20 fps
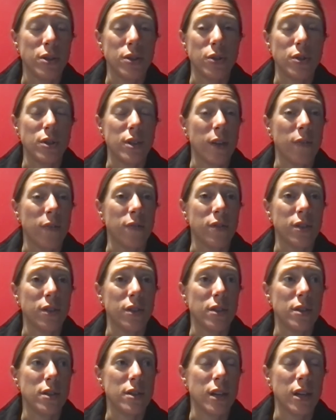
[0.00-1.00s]
You just have
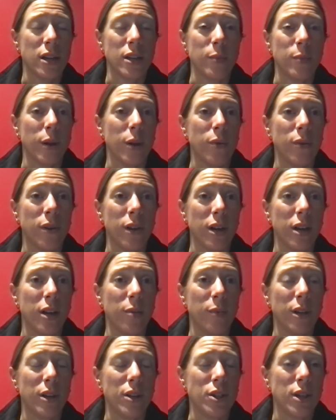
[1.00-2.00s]
to sign them out on
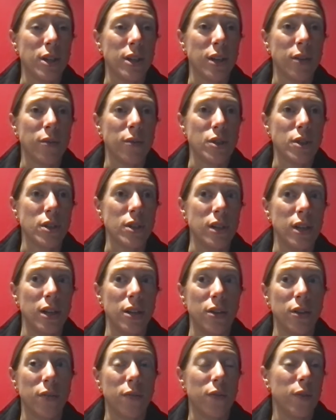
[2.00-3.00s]
my checkout sheet,
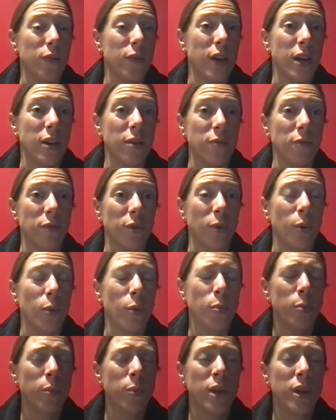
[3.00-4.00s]
and you've got them for
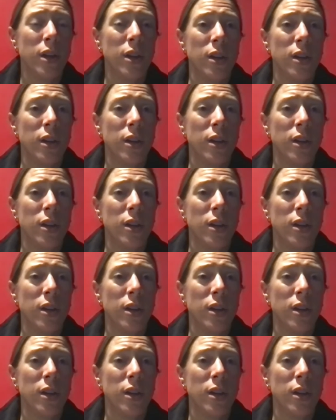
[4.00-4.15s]
home